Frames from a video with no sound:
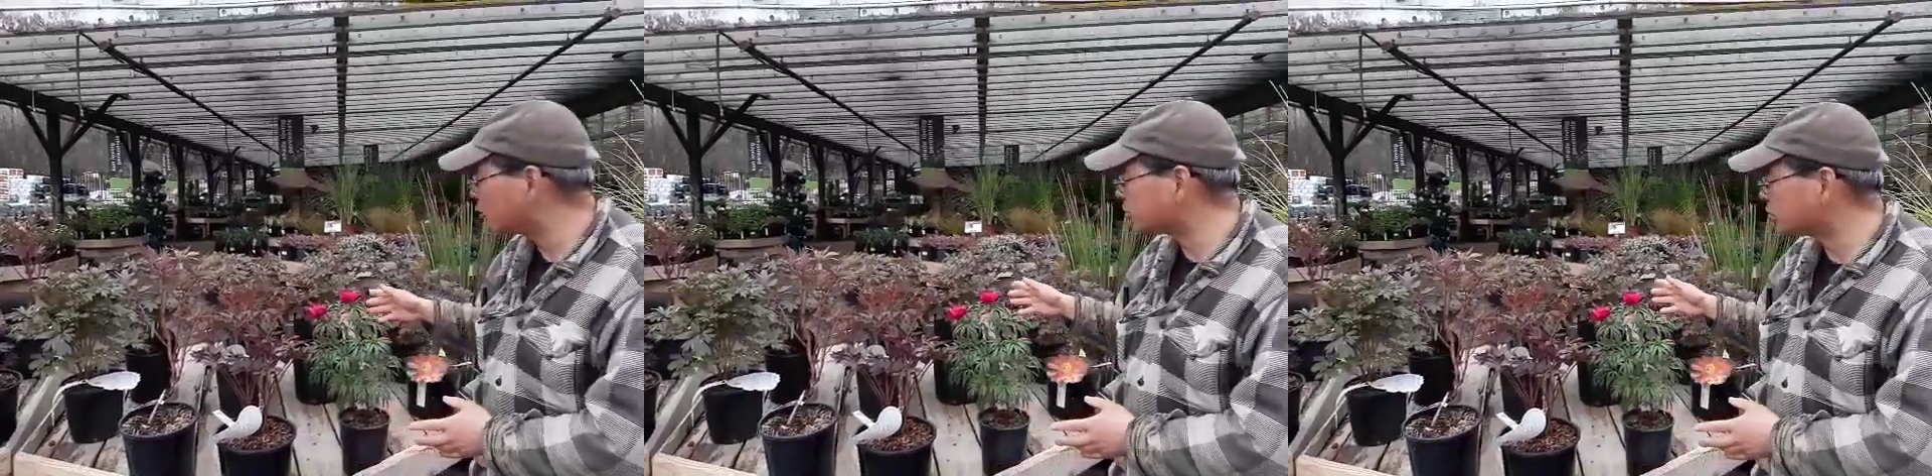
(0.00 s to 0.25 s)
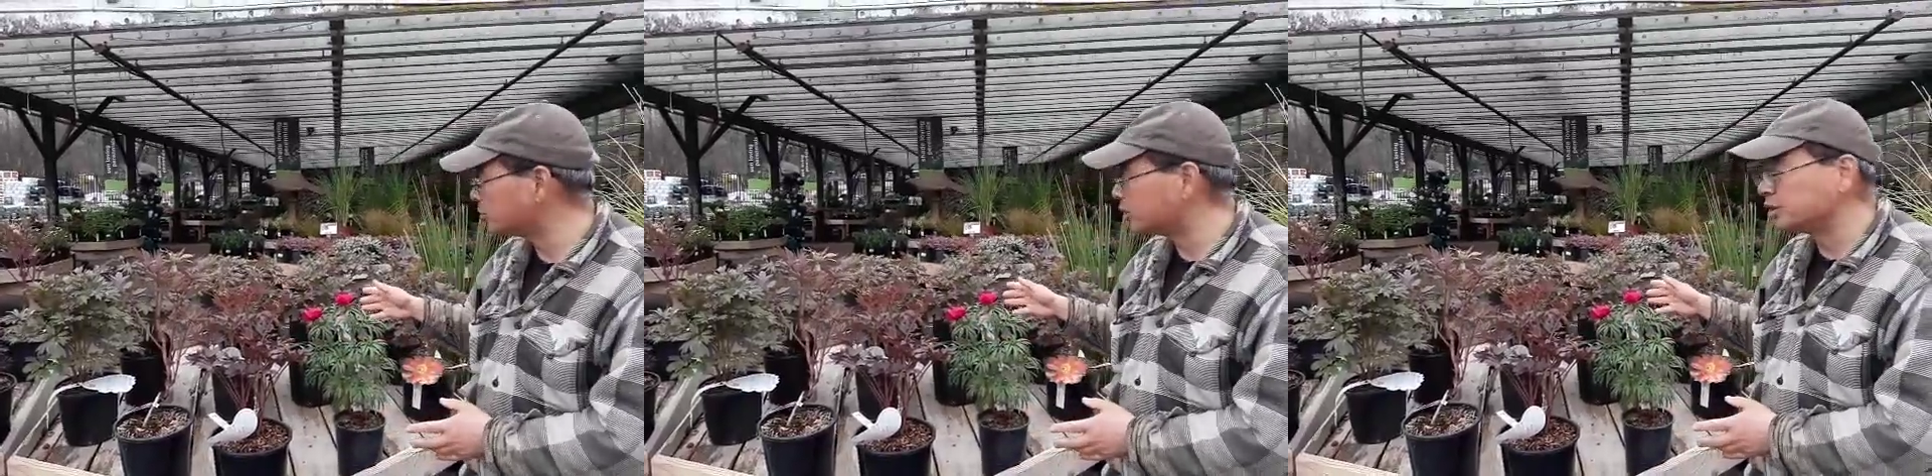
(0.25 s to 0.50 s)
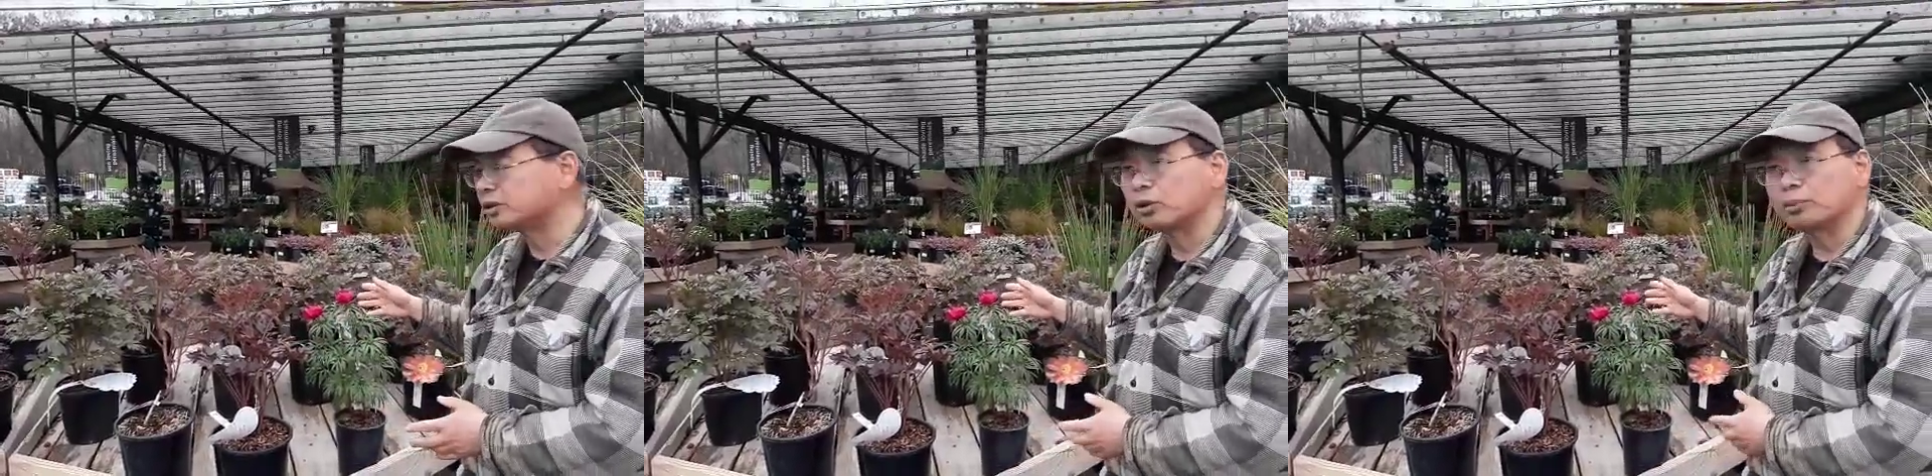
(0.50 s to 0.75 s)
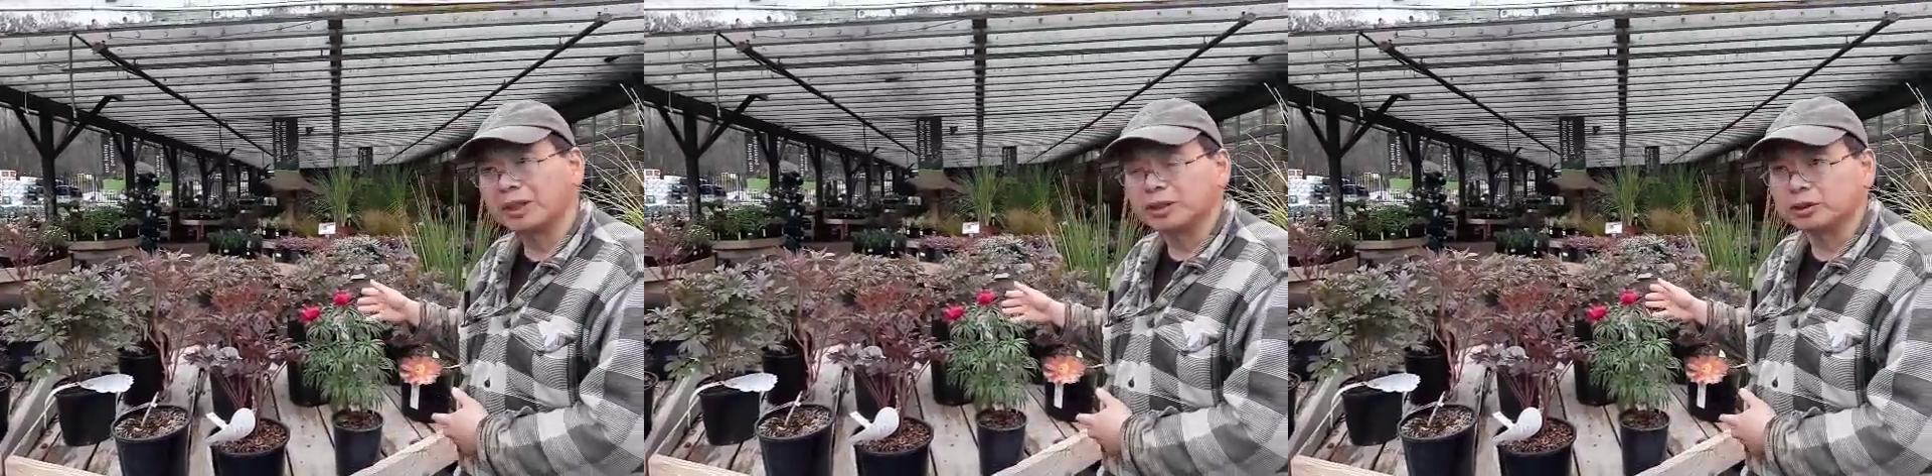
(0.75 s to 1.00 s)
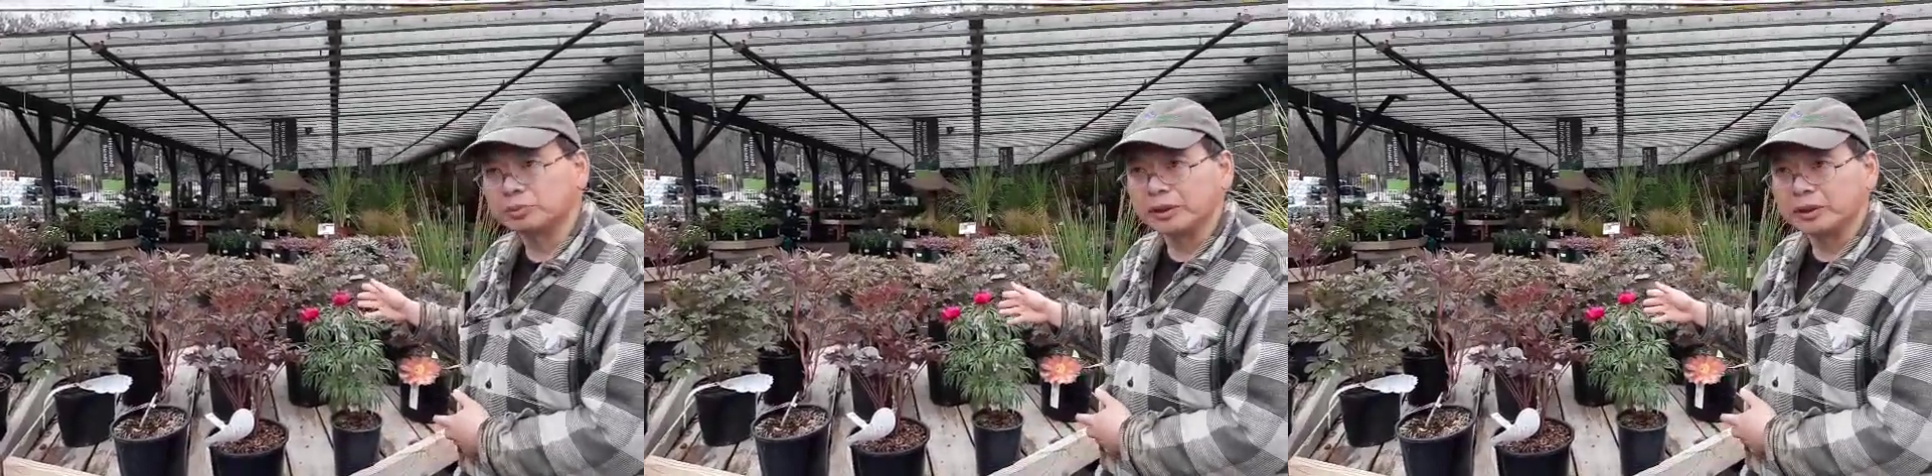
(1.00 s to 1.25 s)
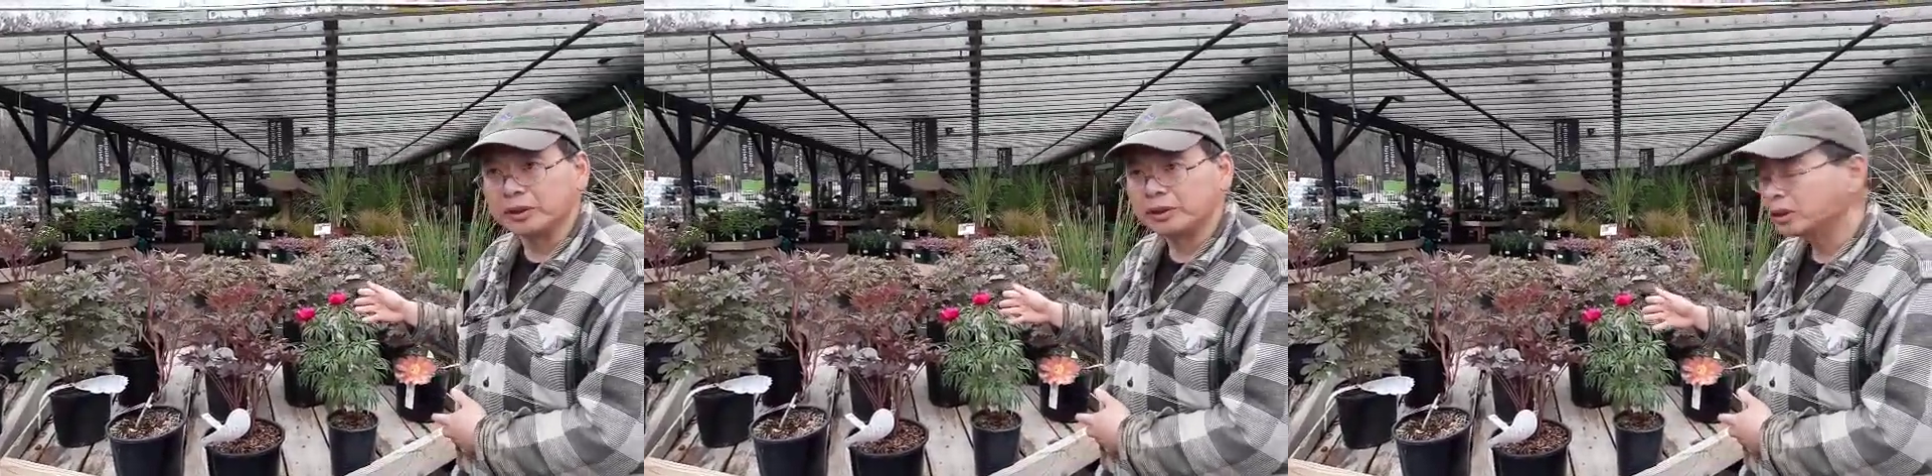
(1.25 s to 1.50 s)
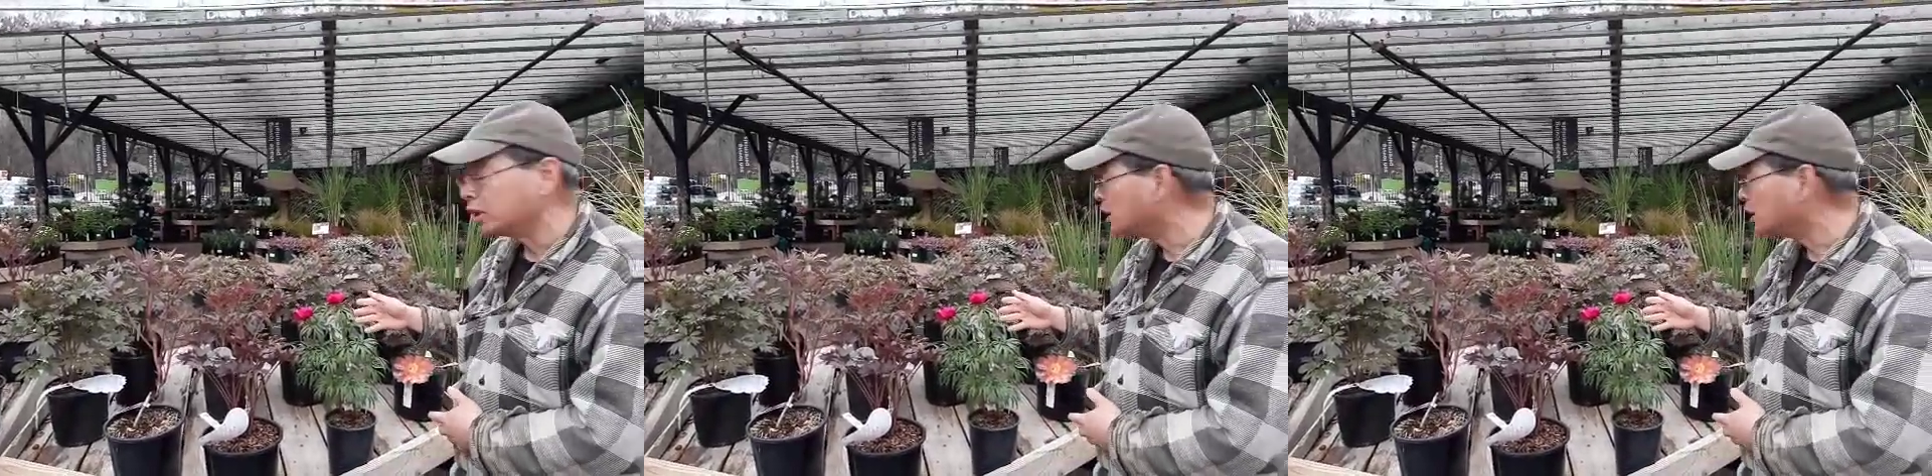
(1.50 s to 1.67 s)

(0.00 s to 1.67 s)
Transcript: with some of these herbaceous peonies.